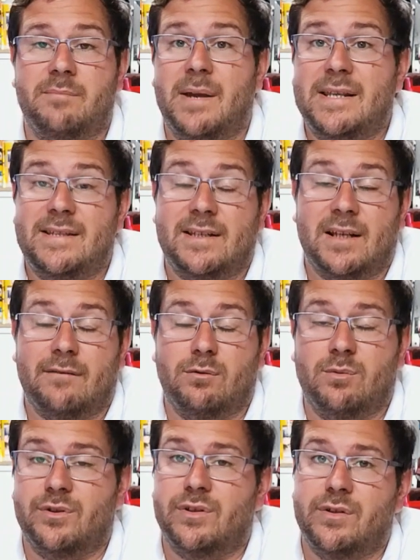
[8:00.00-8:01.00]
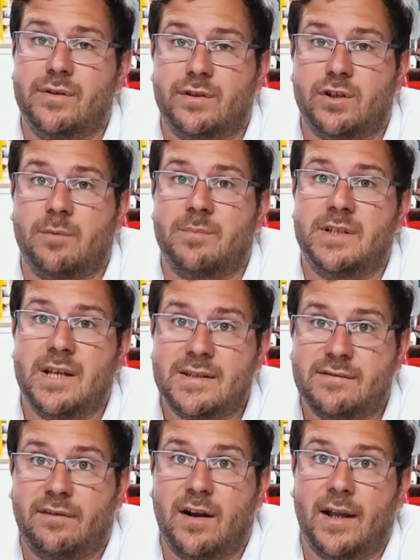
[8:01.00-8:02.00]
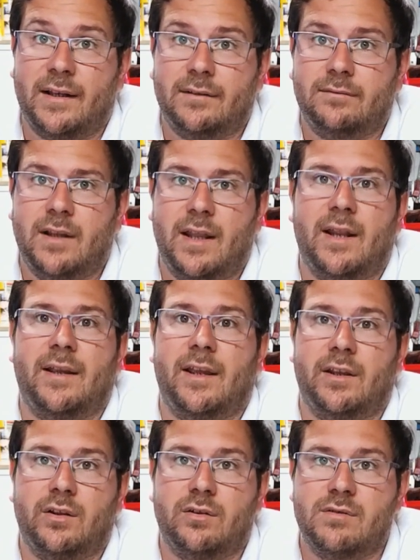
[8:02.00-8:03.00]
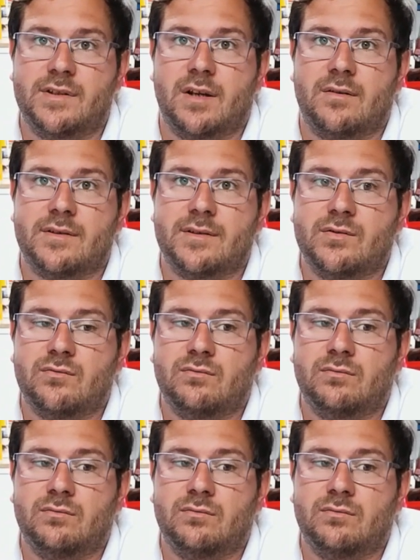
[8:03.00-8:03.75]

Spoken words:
basic level will do the job just fine and I get good results.